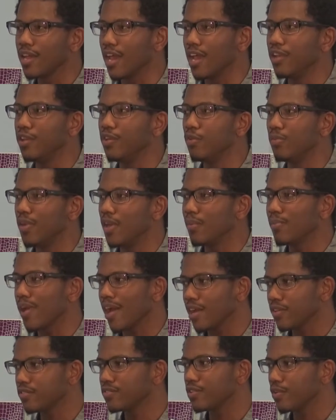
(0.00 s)
and you being
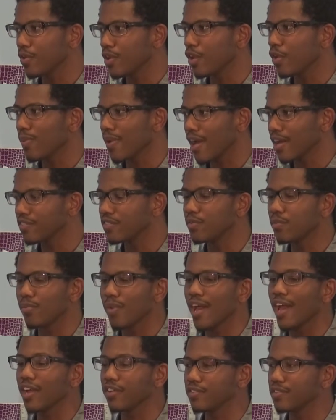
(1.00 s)
showing your passion
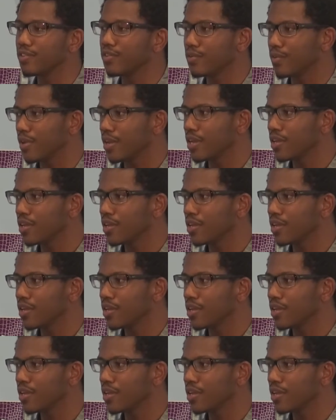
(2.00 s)
by actually doing it.